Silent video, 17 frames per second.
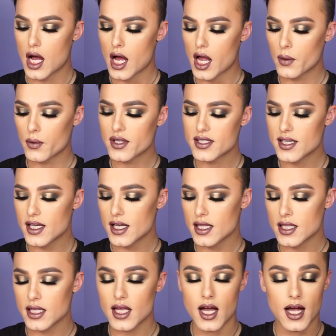I would say
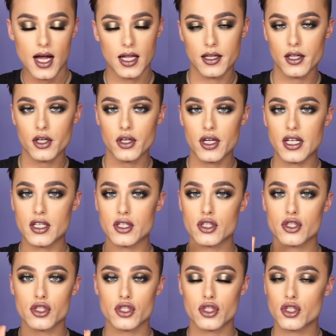the highlighter is
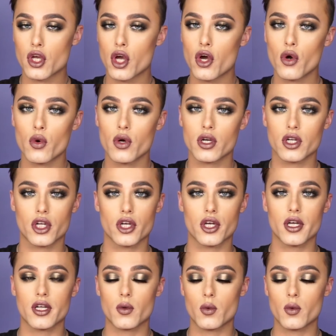so good.